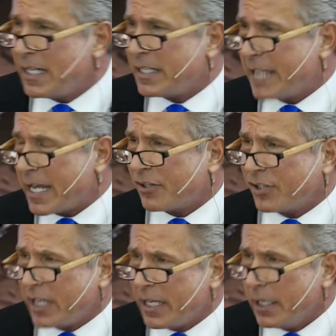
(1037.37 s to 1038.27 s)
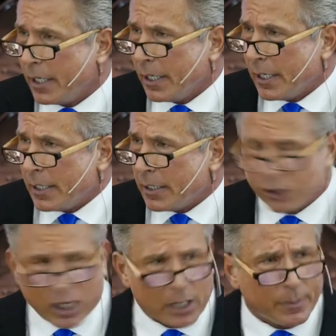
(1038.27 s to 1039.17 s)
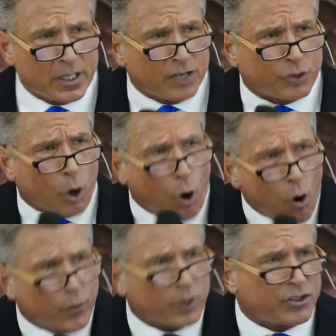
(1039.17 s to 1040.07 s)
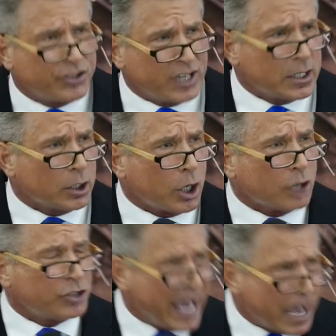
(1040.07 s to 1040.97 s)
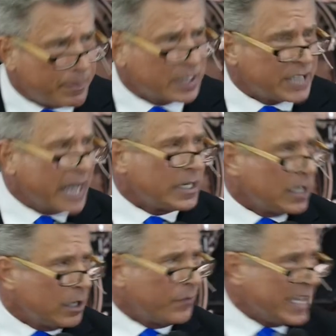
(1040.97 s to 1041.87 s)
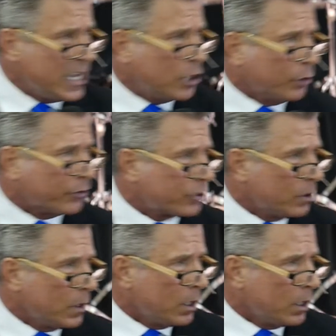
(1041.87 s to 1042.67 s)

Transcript: and Tennessee, a gentleman that has overseen a large habitat of eagles,